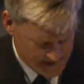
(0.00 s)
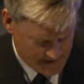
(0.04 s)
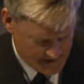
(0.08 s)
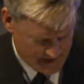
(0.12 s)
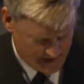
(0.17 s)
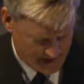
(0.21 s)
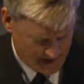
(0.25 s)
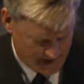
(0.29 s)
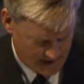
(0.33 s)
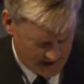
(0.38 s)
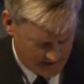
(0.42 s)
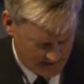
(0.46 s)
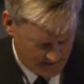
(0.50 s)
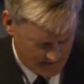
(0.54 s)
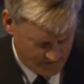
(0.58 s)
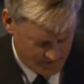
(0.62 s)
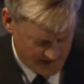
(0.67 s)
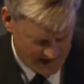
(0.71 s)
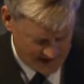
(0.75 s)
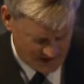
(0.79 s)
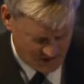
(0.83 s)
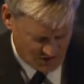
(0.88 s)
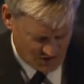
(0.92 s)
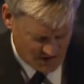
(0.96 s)

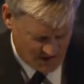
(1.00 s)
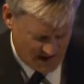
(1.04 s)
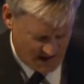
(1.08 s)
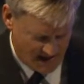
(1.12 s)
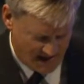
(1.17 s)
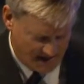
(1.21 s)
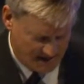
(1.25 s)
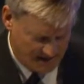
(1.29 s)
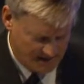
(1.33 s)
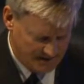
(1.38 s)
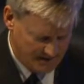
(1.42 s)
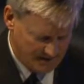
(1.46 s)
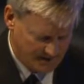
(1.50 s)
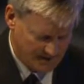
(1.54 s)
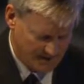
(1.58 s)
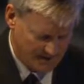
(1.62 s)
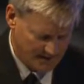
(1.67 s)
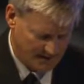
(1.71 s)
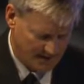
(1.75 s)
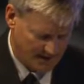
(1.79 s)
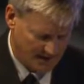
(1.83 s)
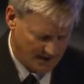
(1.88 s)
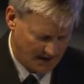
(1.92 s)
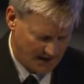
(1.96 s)
That said,
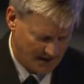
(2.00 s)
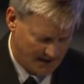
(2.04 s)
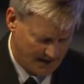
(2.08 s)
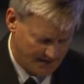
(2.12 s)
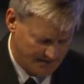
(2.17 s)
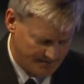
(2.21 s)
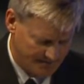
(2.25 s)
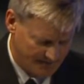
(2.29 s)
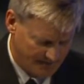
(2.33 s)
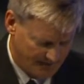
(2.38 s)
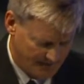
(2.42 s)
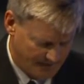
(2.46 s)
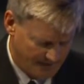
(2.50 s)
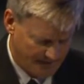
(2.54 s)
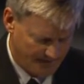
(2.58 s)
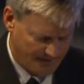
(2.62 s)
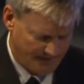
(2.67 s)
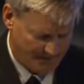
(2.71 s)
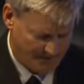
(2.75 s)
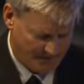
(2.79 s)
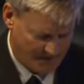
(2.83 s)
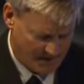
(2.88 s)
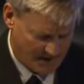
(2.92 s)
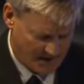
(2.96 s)
my
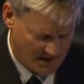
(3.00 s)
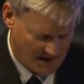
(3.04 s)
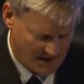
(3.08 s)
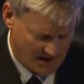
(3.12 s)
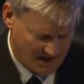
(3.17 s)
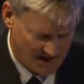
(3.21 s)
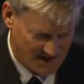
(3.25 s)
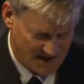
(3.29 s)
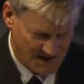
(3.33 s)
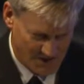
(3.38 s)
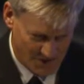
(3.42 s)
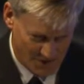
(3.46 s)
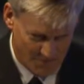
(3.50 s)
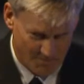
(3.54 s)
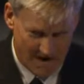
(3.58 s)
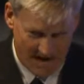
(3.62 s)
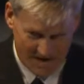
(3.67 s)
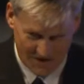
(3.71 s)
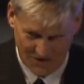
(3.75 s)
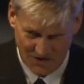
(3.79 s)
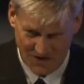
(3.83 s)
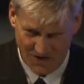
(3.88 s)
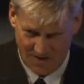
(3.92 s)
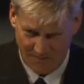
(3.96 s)

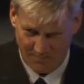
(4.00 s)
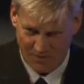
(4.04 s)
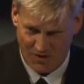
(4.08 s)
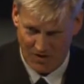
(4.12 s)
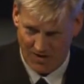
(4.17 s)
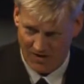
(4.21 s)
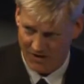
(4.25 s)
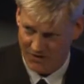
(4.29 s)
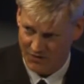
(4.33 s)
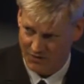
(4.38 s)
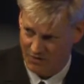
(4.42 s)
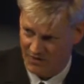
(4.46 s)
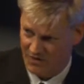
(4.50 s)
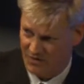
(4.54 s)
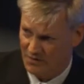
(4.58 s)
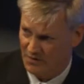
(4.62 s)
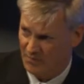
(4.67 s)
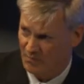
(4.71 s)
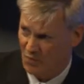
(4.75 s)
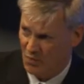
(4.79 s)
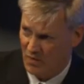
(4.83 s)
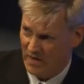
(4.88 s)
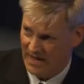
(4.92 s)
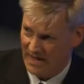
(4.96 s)
assumption, as
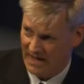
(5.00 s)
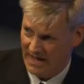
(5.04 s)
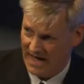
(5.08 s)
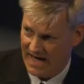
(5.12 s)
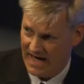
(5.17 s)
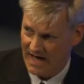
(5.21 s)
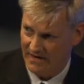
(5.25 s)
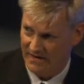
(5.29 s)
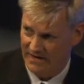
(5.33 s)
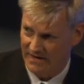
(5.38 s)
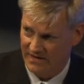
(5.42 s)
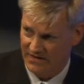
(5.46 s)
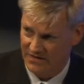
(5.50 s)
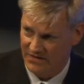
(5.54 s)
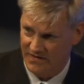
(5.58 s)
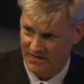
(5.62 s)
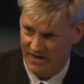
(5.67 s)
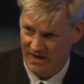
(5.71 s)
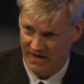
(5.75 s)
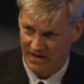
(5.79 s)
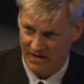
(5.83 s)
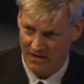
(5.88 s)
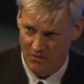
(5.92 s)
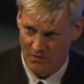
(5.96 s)
Richard pointed out, is
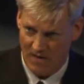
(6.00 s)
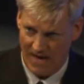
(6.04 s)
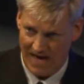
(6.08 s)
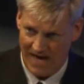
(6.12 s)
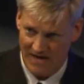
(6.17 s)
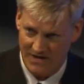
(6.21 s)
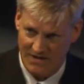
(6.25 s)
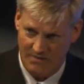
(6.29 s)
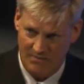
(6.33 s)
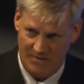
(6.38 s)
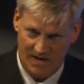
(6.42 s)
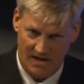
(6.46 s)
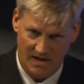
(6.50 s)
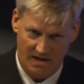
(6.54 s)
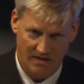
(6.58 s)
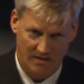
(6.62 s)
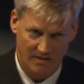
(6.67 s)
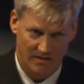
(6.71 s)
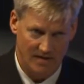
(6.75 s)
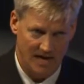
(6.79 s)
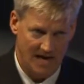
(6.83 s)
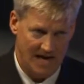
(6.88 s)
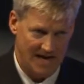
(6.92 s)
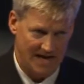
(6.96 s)
that you asked me
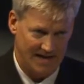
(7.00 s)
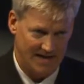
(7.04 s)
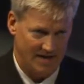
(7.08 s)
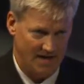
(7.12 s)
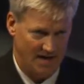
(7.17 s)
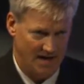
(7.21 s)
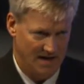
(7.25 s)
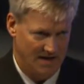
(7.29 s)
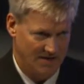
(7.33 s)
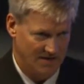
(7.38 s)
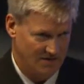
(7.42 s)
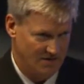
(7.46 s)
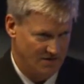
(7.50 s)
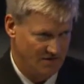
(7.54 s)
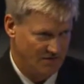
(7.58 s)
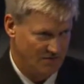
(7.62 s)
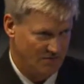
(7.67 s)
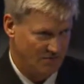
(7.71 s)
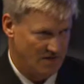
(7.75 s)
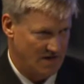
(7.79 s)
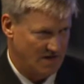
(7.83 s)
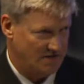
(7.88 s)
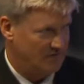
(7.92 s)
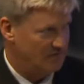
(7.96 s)
here not as the
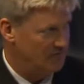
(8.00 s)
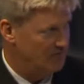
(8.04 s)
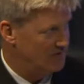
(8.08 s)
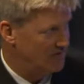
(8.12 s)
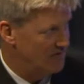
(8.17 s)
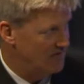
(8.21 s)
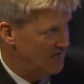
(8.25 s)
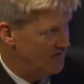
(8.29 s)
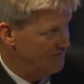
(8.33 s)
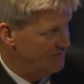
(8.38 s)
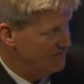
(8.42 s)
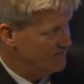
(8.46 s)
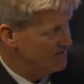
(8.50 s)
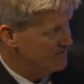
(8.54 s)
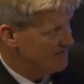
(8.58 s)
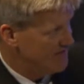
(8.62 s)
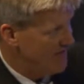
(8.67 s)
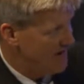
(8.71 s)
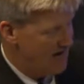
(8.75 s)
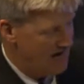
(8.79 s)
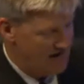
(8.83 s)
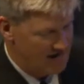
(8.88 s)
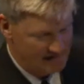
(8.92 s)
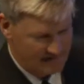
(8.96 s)
director of the Navy
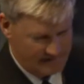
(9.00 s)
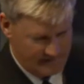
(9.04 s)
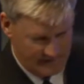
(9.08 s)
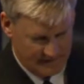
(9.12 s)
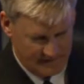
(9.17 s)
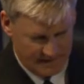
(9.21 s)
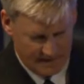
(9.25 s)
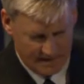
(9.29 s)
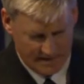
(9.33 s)
staff,